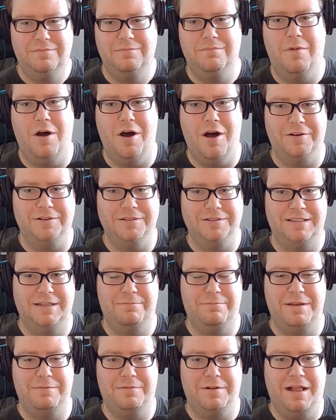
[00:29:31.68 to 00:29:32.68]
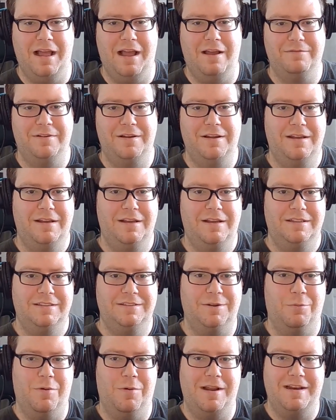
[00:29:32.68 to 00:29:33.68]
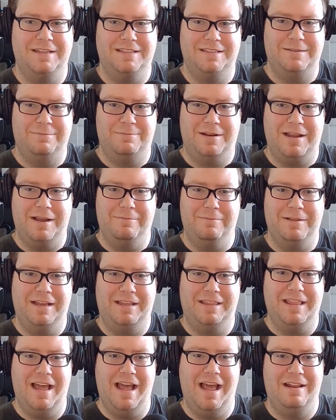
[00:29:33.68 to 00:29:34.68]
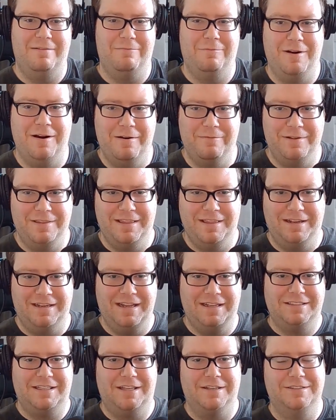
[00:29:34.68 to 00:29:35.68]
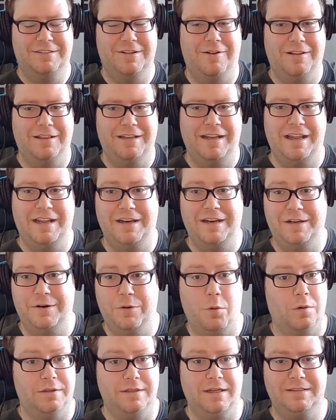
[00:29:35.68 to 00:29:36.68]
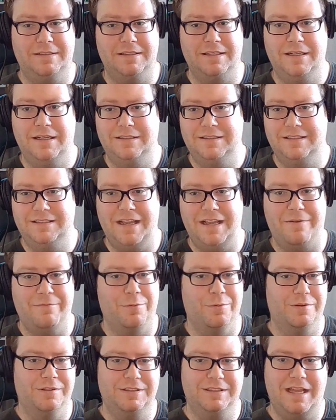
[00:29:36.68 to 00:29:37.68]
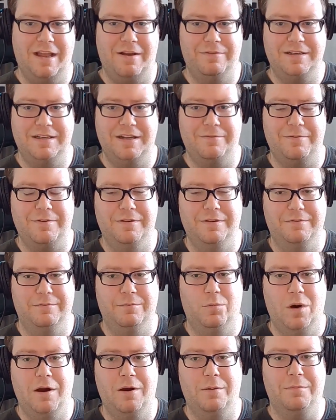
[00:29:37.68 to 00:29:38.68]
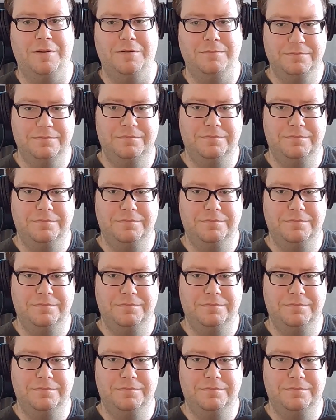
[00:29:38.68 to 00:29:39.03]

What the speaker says: models that people have. So when does it become like that, where everything gets consolidated, or does everyone just have a different wearable?